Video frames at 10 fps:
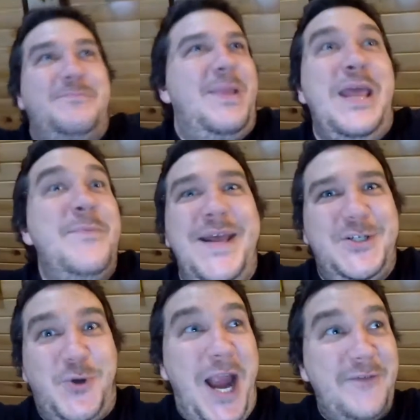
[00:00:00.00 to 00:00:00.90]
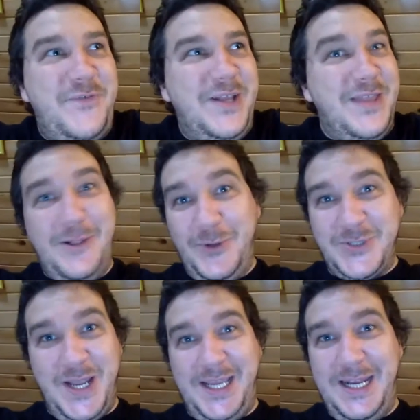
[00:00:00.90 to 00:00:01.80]
emit traffic that looks
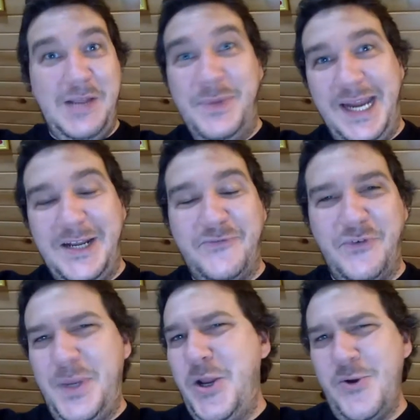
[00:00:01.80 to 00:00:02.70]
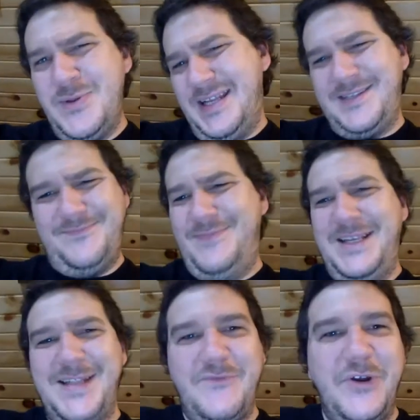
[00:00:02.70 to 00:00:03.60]
like it emanated from you, and
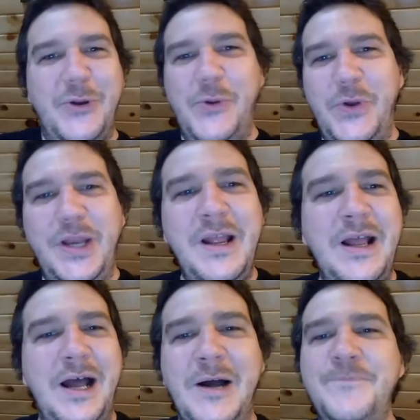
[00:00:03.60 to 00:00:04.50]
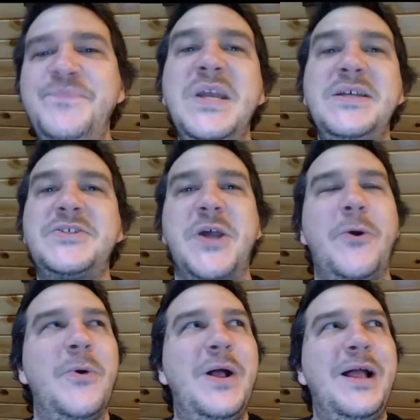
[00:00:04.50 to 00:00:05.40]
that's not very good.
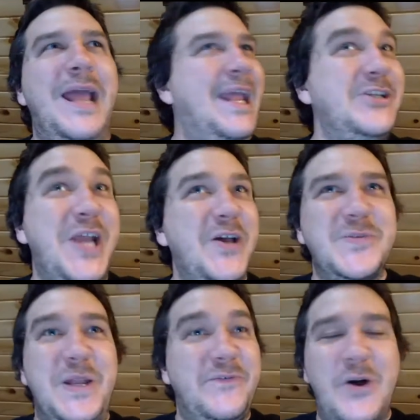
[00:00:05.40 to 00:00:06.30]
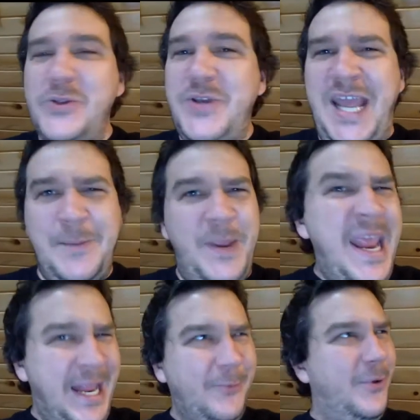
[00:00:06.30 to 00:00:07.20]
So in jails by default you can't
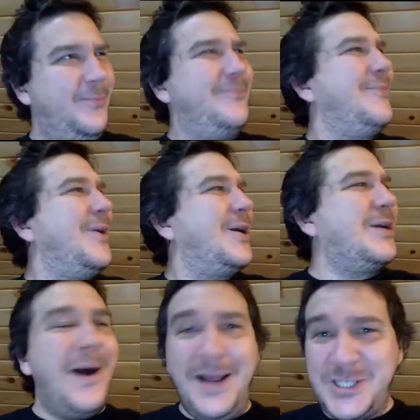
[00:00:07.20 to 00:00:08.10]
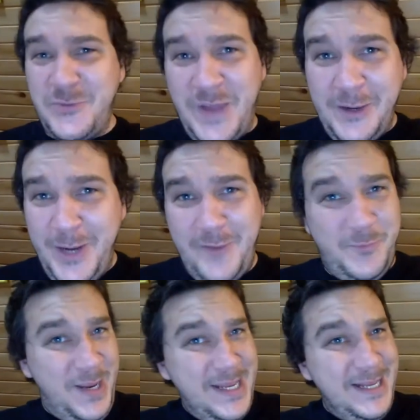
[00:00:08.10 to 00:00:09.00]
ping. Well, gosh, if I don't have
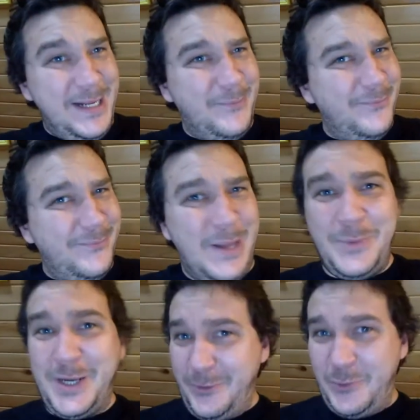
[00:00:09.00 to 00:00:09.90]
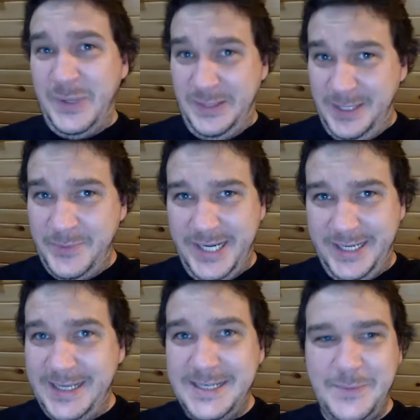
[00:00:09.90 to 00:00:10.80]
ping, I'm like a little bit limited
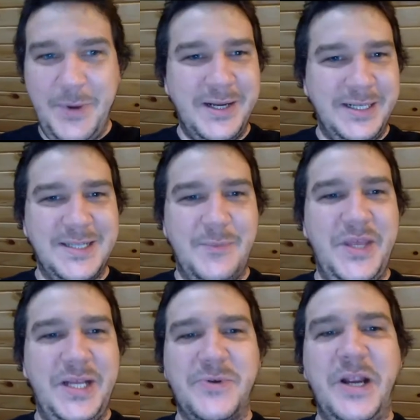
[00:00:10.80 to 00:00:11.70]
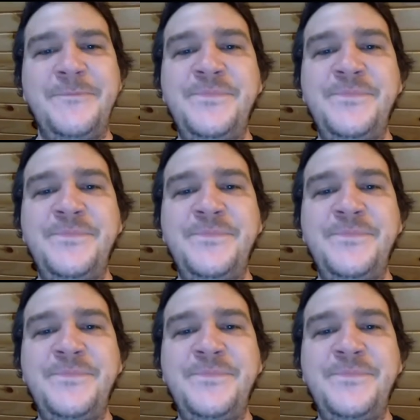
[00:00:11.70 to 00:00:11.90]
in debugging some things, right?